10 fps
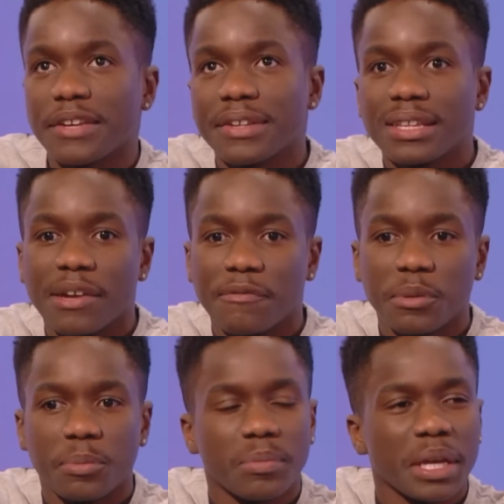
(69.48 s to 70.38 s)
living there
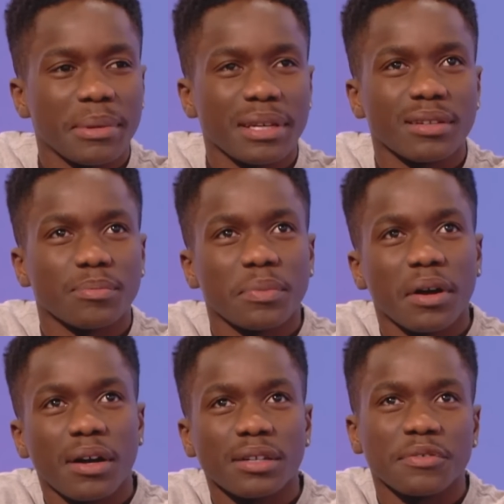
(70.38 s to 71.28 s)
for maybe the
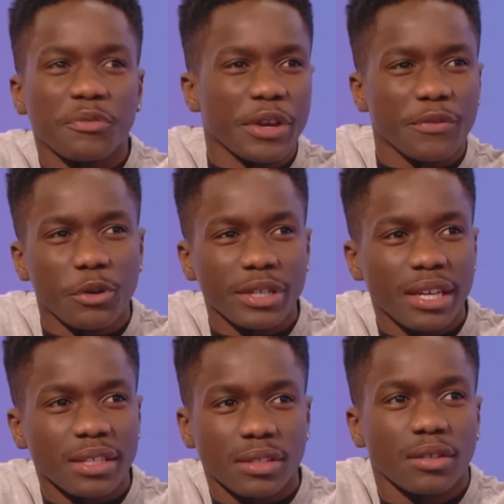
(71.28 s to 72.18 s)
past 3-4
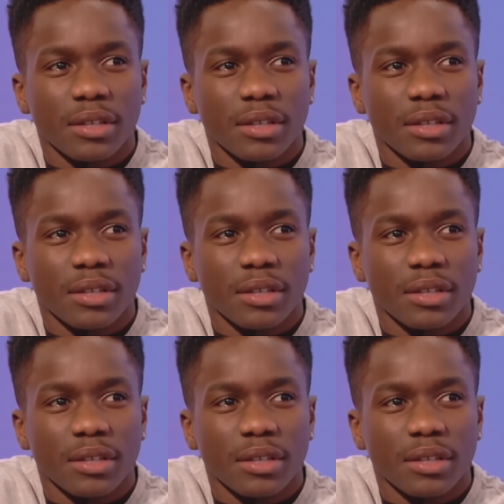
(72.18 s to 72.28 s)
years, so